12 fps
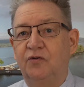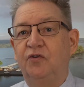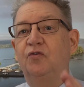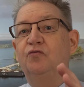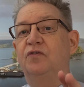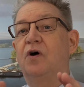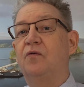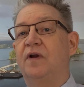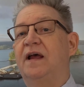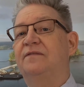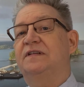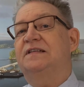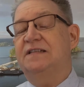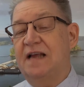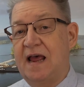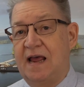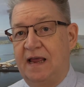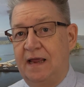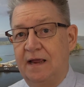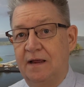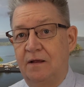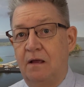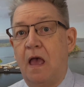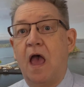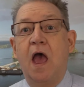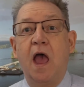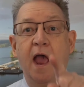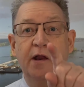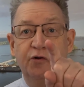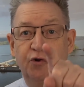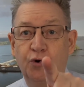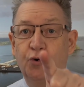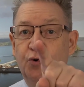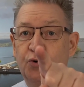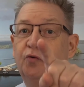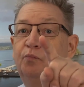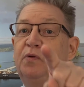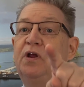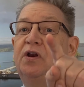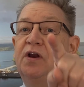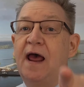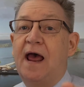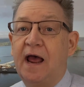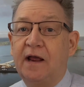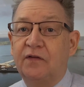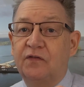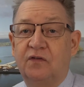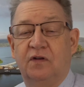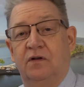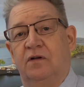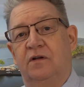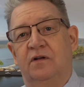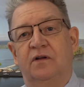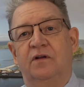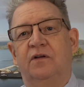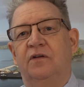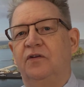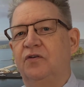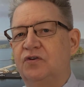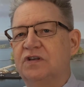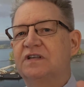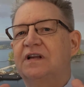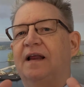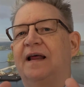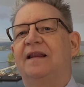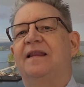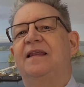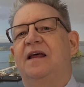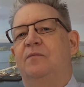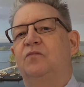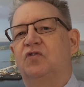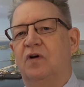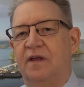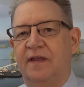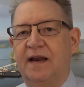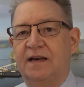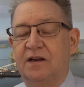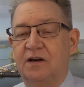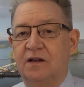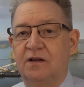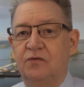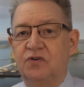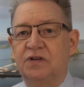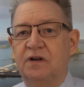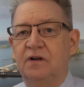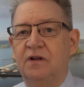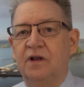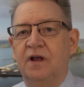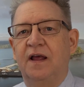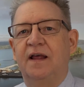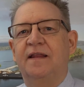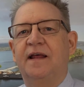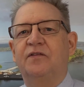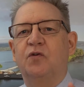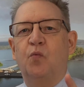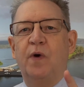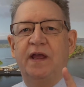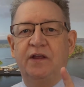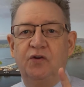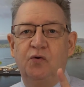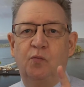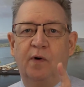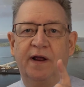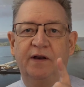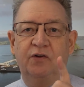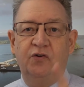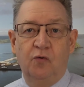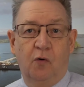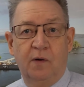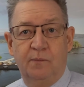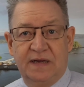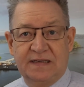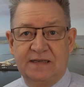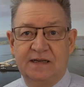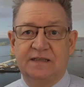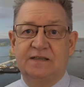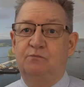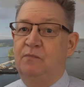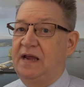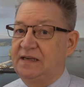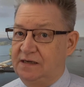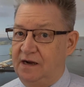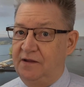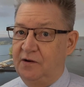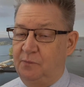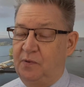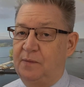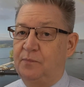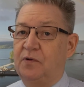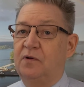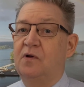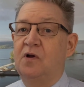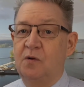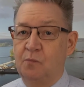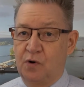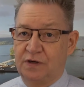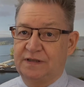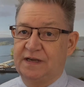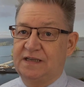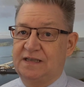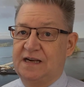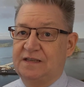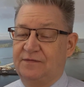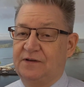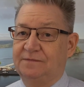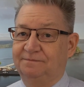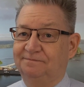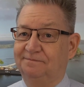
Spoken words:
You don't have to say, and you could be next. You just let them draw that conclusion that the way you run your business makes other people more successful.